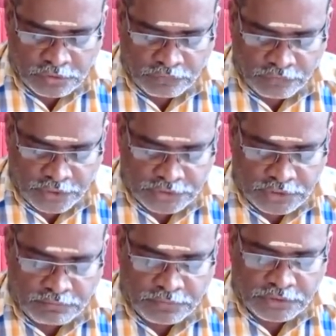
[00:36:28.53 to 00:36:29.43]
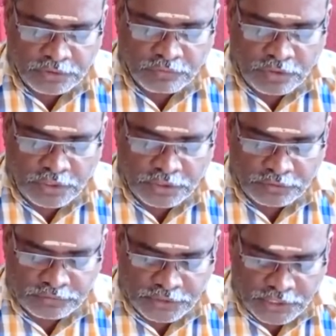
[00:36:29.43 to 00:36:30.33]
For example, the quality
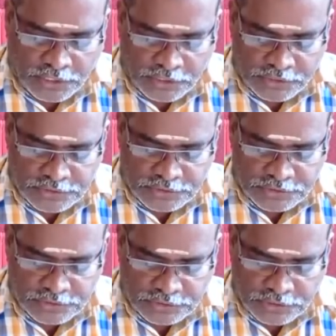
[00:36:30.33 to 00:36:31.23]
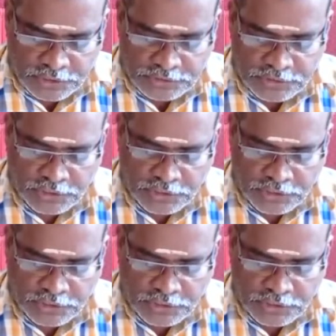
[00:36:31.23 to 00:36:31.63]
of the characteristics such as